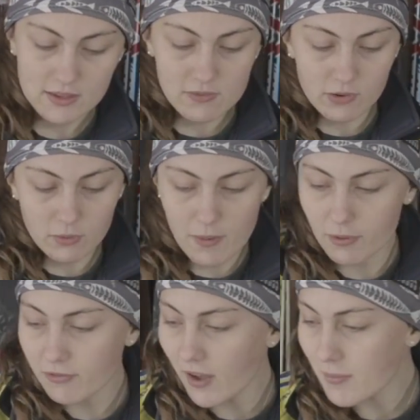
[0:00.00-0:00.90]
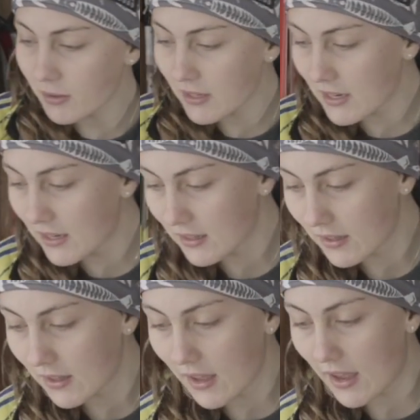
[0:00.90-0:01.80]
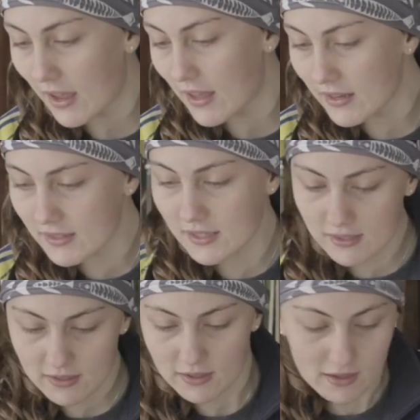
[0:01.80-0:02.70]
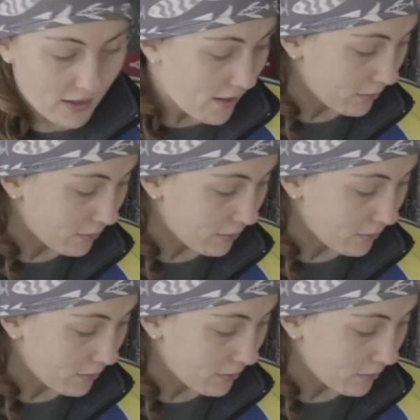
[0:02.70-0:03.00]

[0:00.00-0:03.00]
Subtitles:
Give it a wipe with Fiberline, and I'm